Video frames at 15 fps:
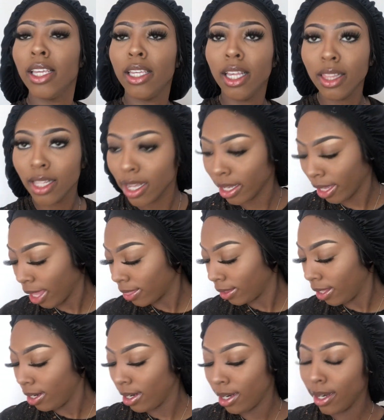you look at
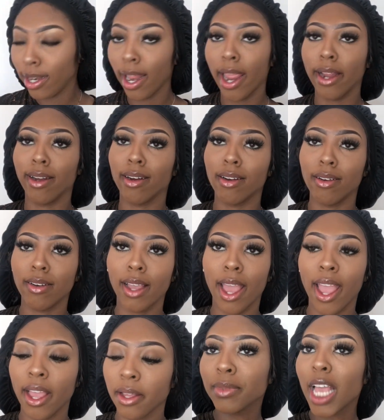the end of the day, girl,
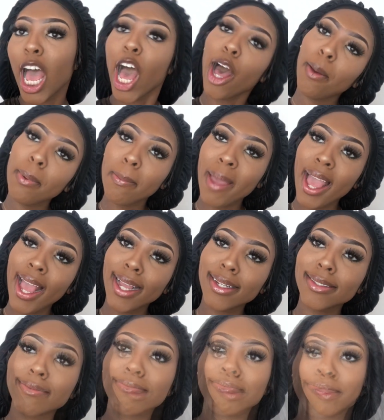okay? I'll be
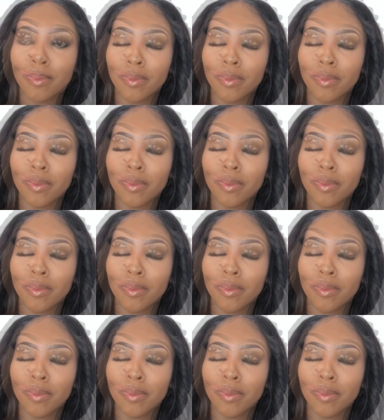back.